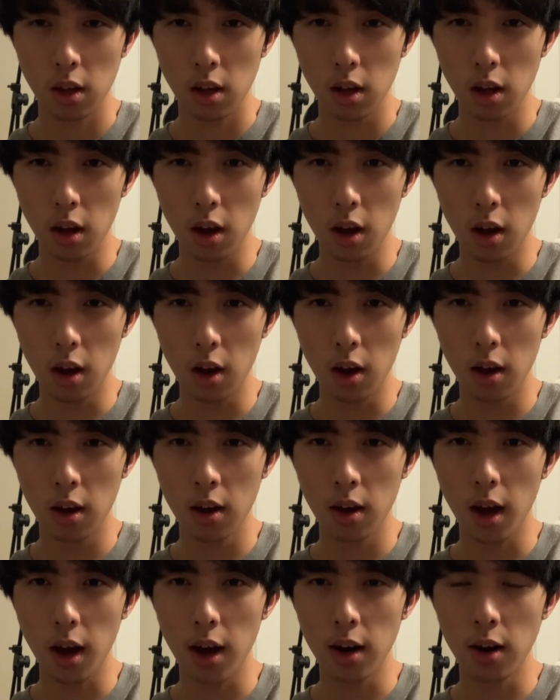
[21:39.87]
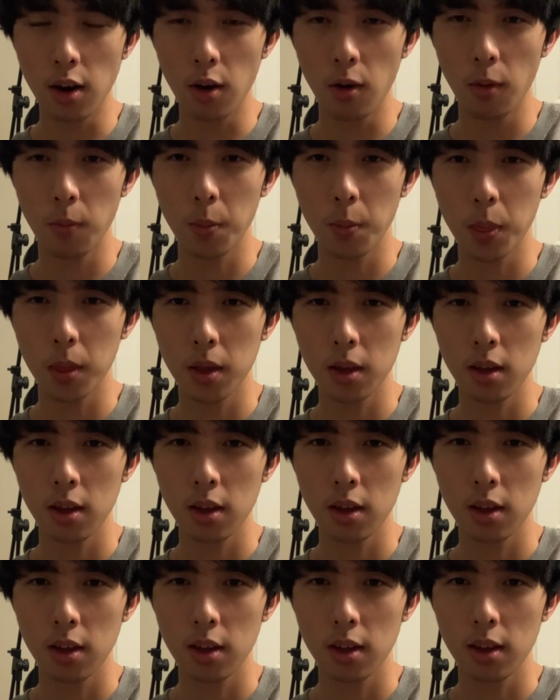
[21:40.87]
Uh, I don't know.
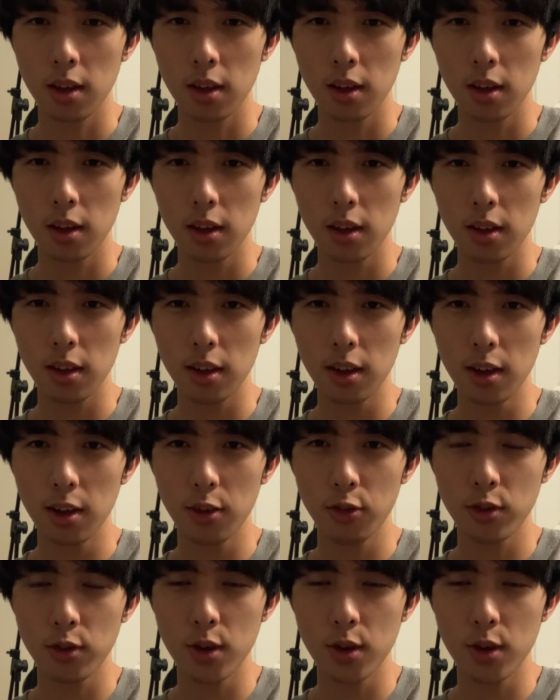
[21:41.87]
If